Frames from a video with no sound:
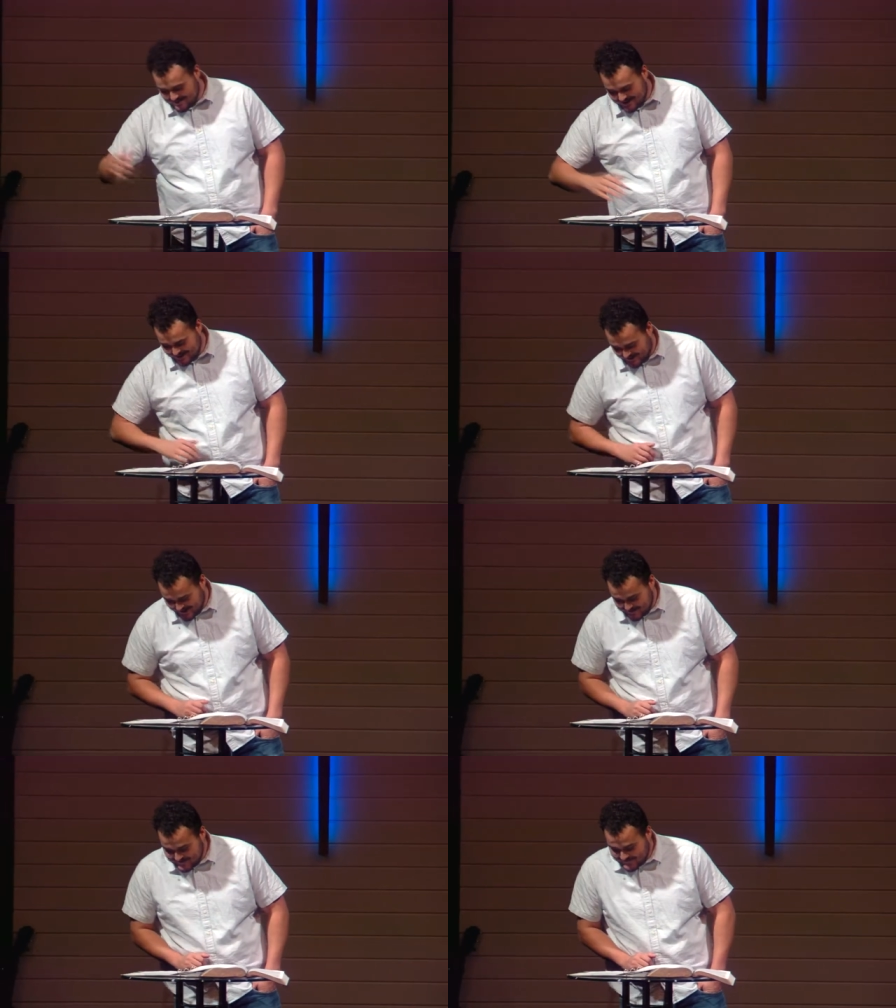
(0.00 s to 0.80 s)
They're
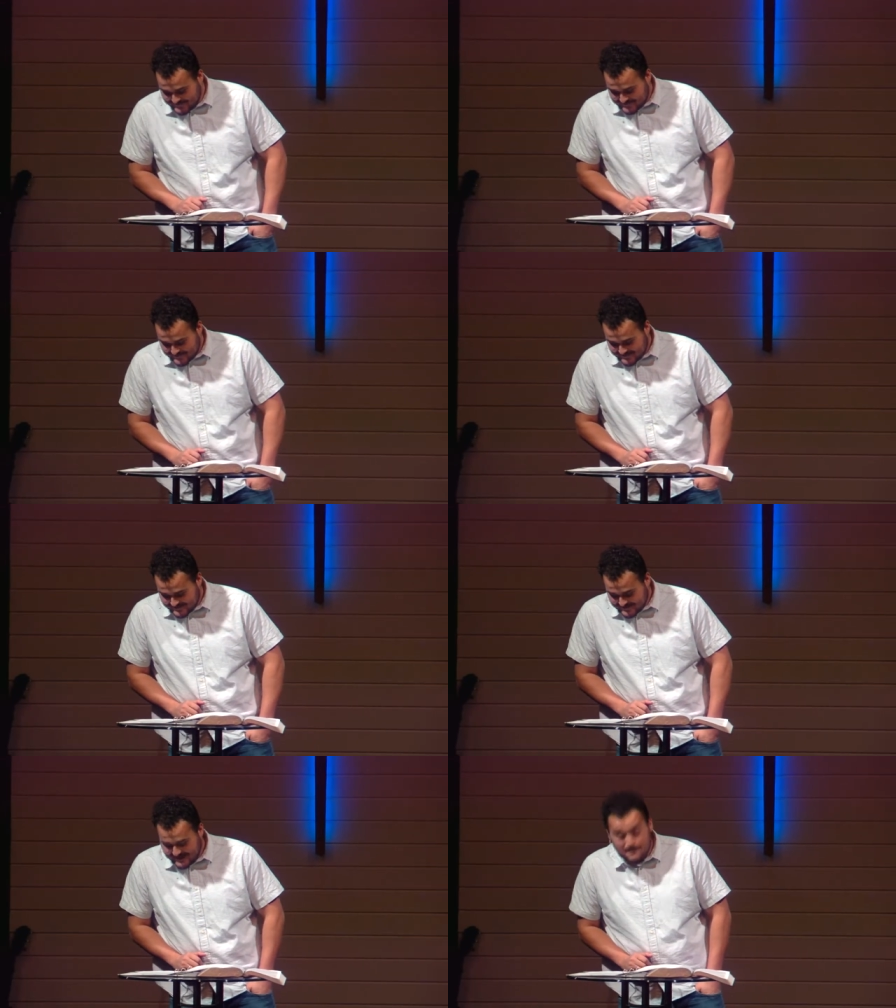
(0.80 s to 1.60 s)
great.
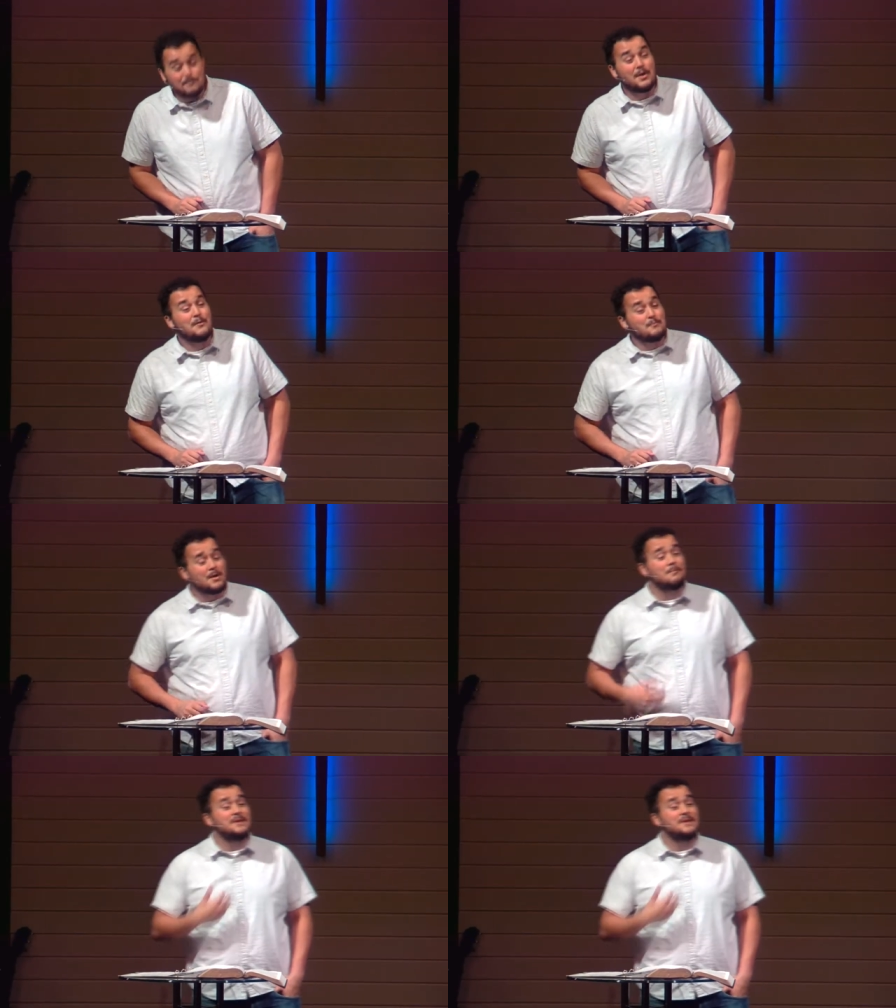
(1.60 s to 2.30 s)
But but